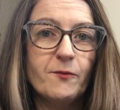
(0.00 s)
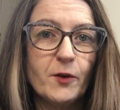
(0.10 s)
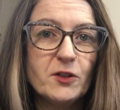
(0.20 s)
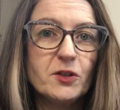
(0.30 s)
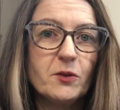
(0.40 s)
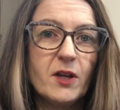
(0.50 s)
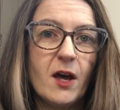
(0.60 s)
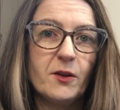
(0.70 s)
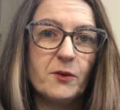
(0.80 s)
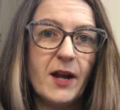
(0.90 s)
virtual
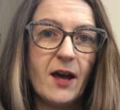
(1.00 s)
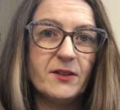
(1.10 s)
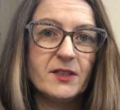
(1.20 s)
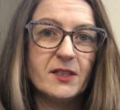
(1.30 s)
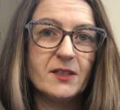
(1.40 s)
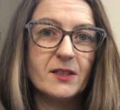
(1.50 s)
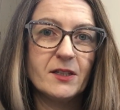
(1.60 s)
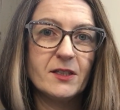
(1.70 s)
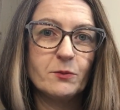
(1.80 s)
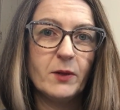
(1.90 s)
color analysis
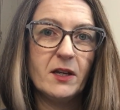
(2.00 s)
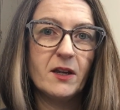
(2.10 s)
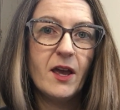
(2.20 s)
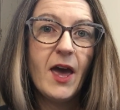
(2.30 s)
this week